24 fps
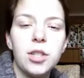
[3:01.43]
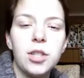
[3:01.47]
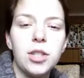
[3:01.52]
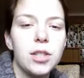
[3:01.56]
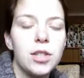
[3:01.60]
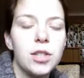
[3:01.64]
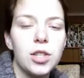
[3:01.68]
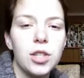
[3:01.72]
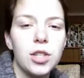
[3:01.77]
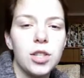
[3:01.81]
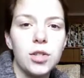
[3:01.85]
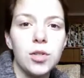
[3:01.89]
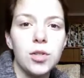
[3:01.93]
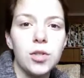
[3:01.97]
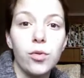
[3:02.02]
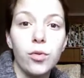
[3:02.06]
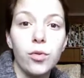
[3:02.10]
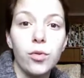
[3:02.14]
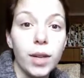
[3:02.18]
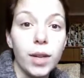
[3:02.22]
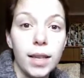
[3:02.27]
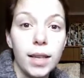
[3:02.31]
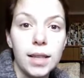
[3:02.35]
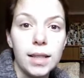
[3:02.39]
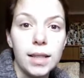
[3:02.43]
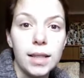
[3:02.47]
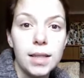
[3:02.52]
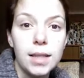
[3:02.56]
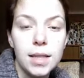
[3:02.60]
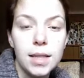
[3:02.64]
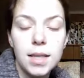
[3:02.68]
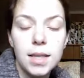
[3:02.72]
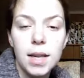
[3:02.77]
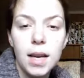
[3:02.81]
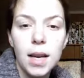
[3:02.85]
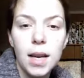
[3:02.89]
is just
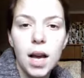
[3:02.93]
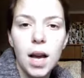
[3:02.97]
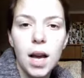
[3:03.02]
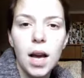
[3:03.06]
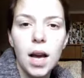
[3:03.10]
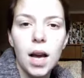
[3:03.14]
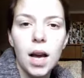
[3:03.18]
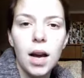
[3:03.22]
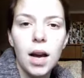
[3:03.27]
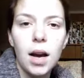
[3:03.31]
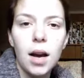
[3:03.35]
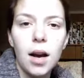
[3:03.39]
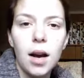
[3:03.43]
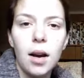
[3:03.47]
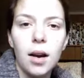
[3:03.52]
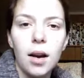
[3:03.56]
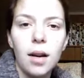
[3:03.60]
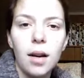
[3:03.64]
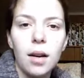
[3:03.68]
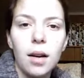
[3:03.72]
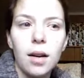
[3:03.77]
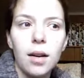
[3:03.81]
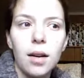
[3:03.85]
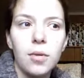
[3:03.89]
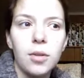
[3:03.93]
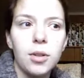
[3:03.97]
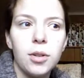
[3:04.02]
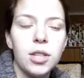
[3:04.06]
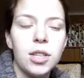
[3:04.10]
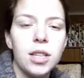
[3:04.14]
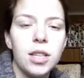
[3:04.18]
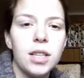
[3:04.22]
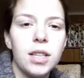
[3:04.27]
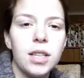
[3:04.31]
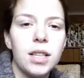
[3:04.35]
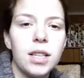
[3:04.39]
greens, which
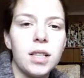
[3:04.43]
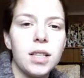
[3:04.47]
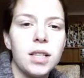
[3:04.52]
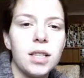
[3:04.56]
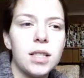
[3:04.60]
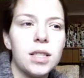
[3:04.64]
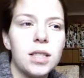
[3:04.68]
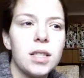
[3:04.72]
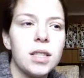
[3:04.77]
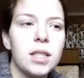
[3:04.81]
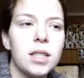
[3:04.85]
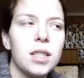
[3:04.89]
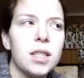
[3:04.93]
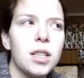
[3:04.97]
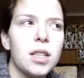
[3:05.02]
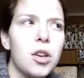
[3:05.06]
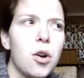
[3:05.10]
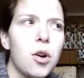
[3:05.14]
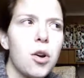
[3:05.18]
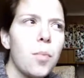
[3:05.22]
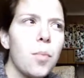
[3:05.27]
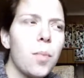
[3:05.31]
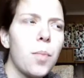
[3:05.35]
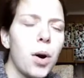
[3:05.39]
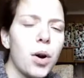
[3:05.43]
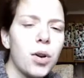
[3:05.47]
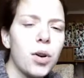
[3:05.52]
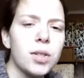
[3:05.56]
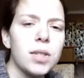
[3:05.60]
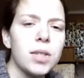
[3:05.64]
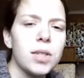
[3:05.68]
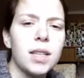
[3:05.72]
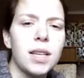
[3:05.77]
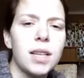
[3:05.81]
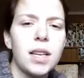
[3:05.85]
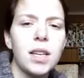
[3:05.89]
is,
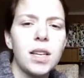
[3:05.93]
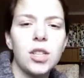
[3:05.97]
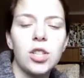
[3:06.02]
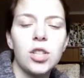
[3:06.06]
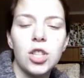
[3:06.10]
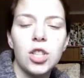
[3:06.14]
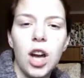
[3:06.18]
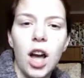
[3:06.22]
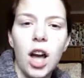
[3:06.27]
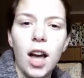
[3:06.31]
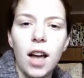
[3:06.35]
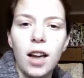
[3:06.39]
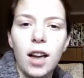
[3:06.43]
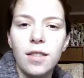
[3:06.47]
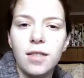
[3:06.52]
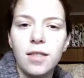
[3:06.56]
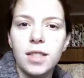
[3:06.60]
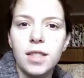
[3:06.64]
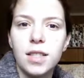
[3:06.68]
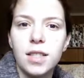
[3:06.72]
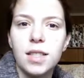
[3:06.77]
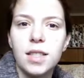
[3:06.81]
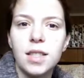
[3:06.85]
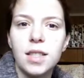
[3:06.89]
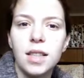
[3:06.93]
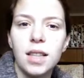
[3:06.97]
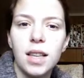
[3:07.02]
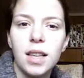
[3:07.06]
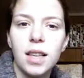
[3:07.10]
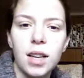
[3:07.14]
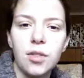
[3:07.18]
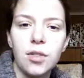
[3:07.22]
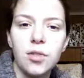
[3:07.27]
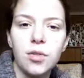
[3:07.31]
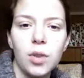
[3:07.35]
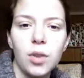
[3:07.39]
parsley and chives and
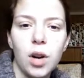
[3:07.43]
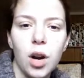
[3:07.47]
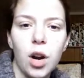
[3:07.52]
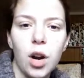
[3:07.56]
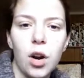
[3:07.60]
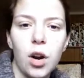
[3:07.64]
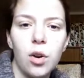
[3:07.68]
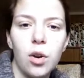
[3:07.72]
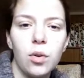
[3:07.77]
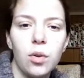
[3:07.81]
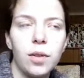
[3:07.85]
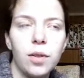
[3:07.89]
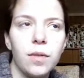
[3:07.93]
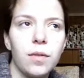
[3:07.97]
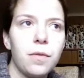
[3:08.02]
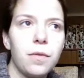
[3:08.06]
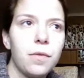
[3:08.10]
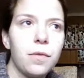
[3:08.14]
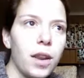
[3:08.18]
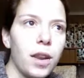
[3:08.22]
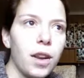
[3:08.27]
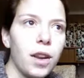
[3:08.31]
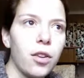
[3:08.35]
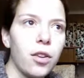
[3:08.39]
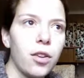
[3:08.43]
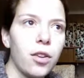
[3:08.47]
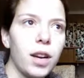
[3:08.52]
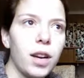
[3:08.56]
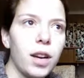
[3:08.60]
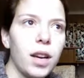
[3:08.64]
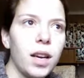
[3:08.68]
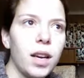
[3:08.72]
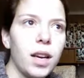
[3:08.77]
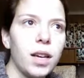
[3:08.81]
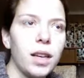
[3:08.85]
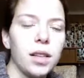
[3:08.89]
cilantro and
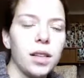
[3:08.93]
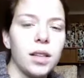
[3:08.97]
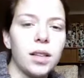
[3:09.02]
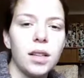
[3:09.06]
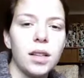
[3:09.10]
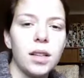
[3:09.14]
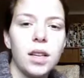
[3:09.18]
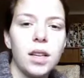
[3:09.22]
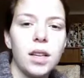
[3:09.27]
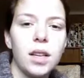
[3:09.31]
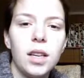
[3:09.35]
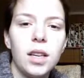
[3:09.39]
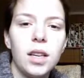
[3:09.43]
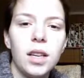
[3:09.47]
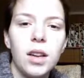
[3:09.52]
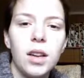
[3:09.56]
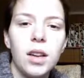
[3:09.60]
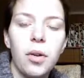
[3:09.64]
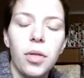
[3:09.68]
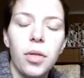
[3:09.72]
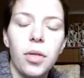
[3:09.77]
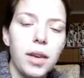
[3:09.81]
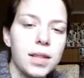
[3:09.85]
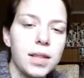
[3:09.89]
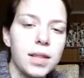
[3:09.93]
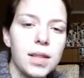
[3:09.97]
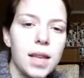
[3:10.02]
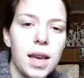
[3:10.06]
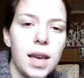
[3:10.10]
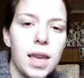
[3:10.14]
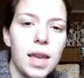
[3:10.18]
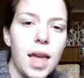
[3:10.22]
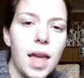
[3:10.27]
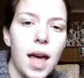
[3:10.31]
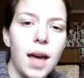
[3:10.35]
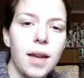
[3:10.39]
fenugreek and, things
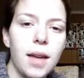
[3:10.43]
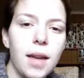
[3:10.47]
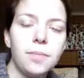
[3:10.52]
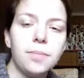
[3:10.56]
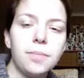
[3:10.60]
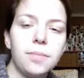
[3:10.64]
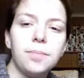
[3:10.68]
like that.